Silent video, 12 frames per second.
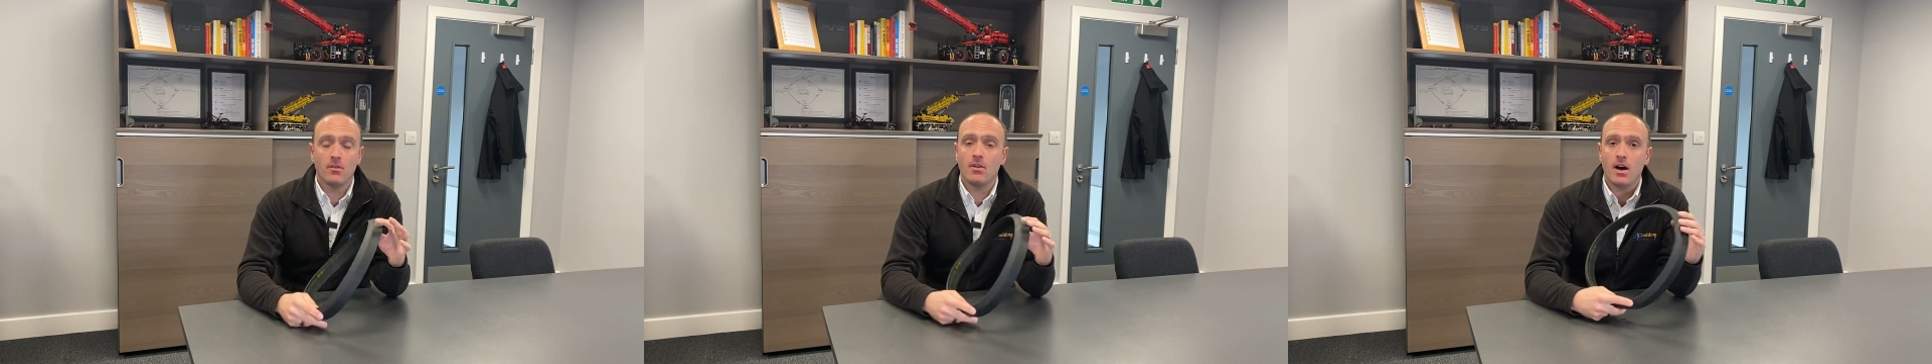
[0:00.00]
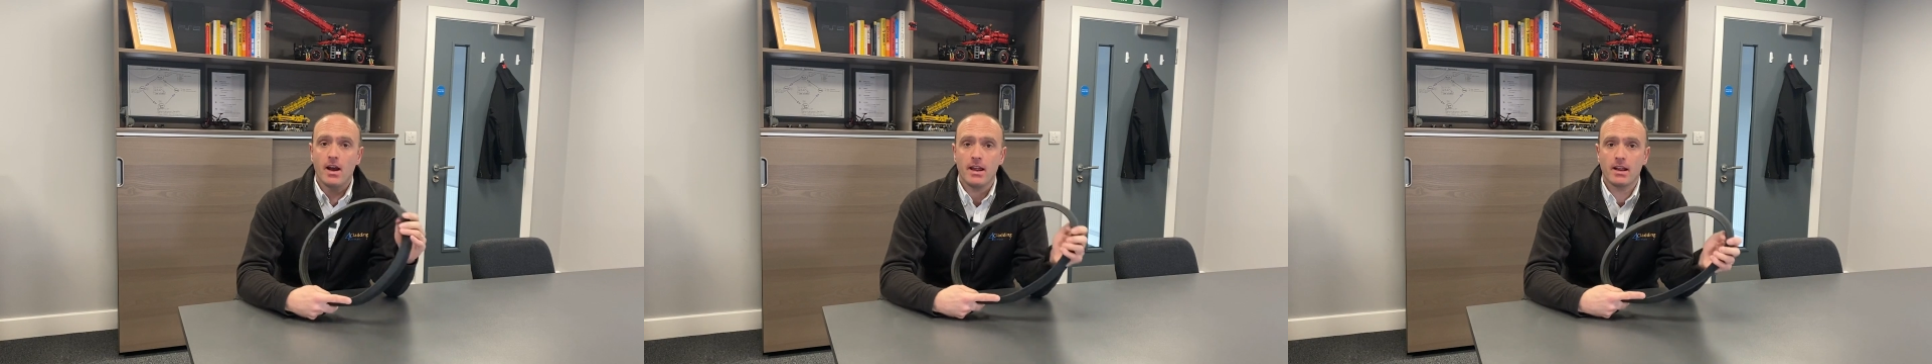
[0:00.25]
a,
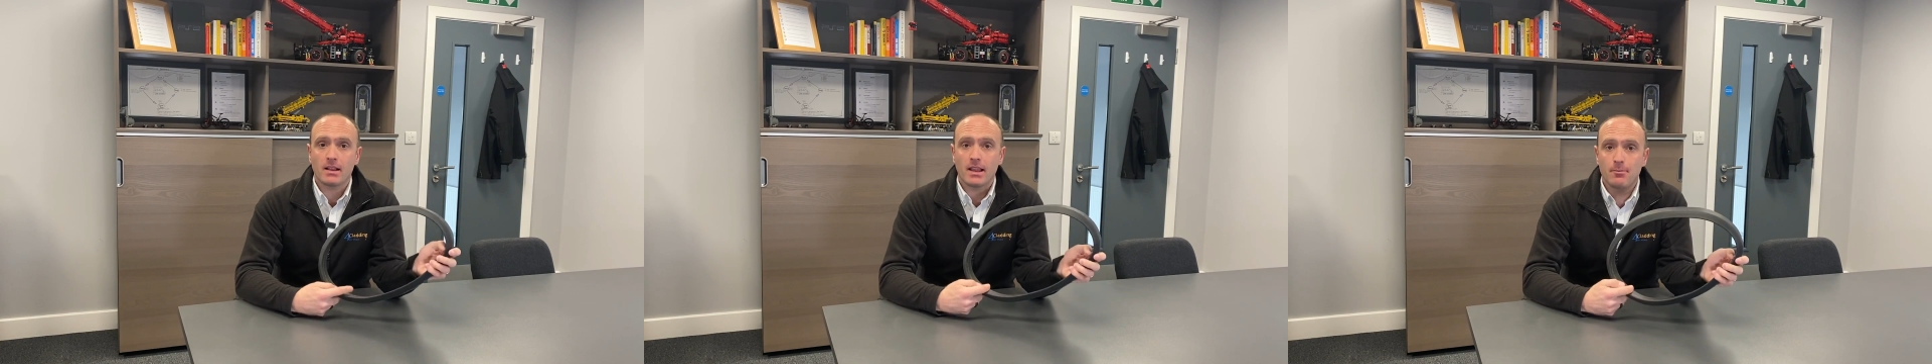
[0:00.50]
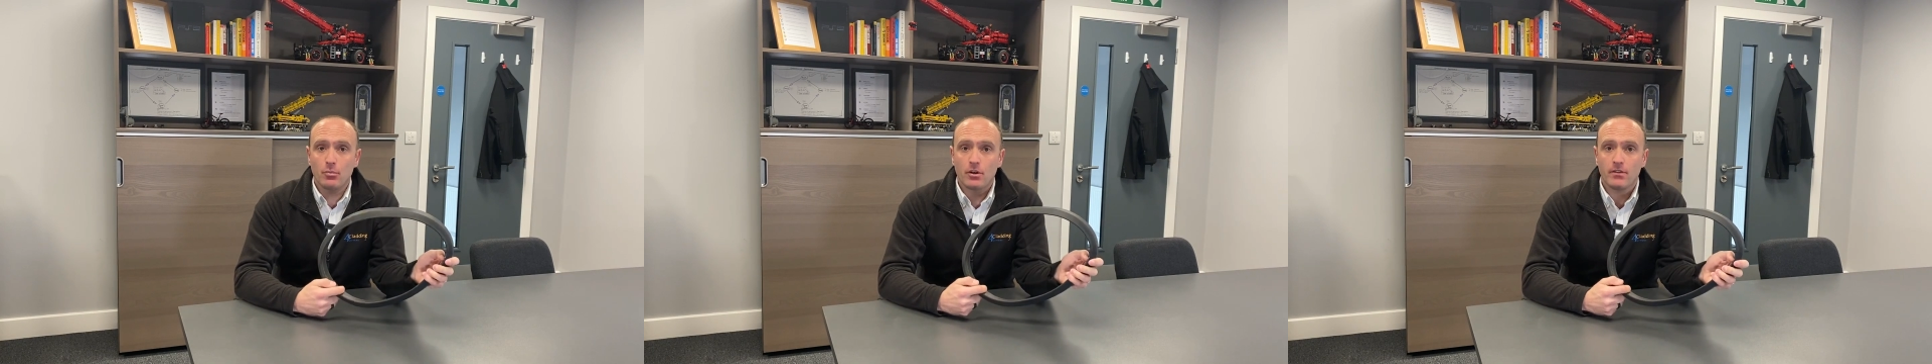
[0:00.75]
a
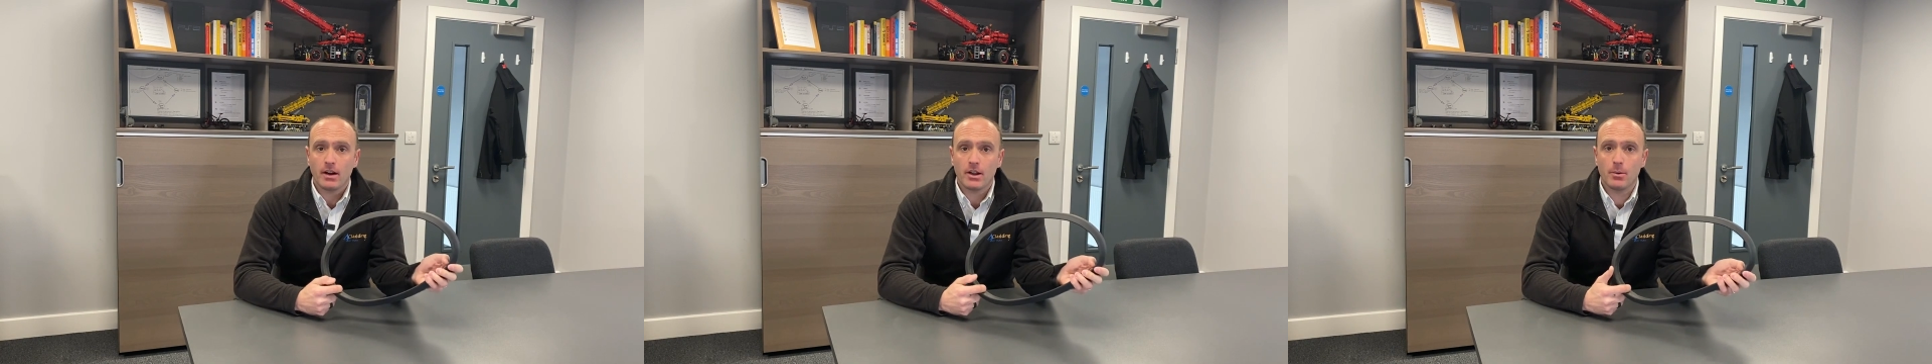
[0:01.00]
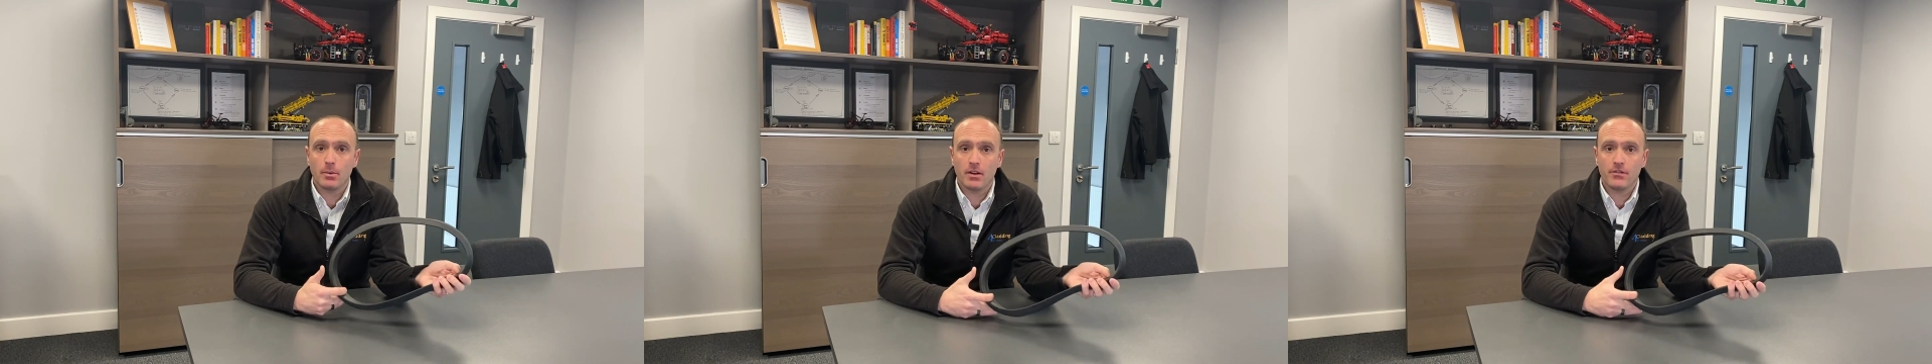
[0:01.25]

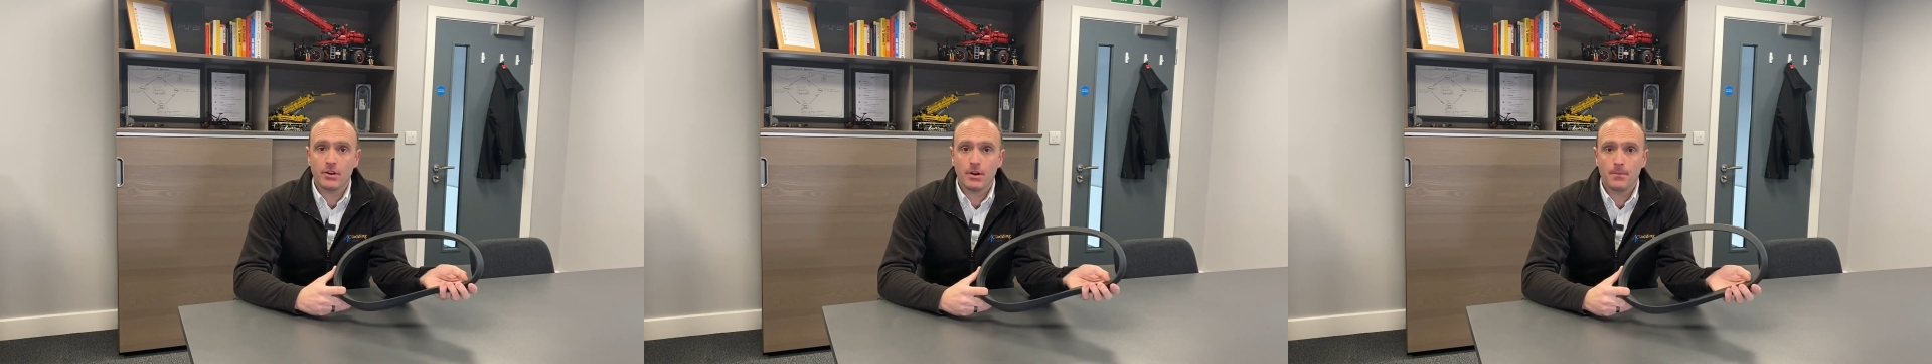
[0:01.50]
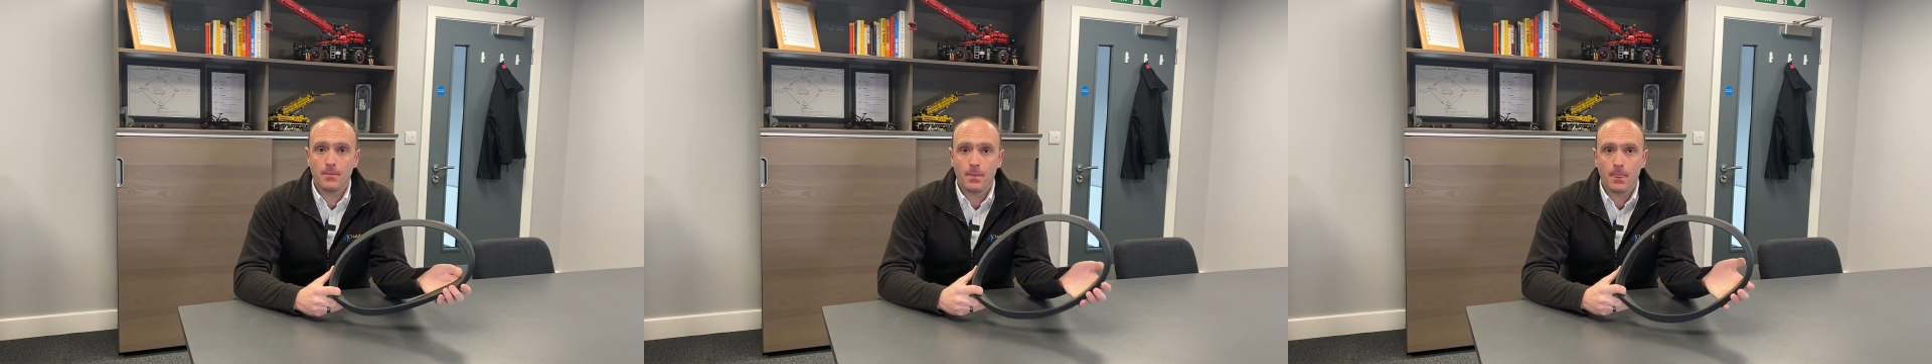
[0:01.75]
vacuum lifter